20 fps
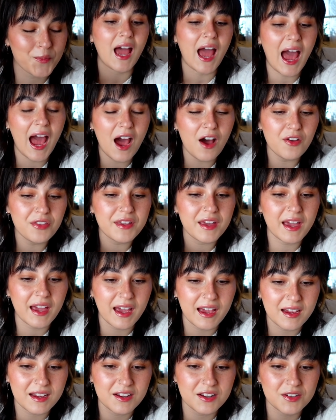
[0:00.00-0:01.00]
how the
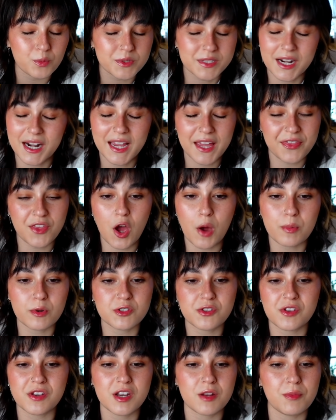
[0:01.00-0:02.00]
heck did I get the
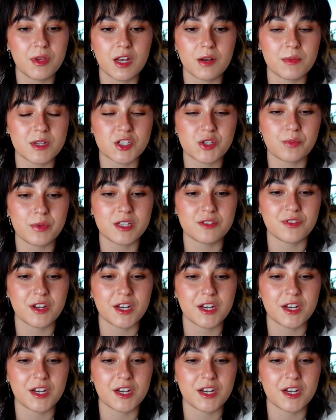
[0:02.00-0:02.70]
opportunity to be in a Mr. Beast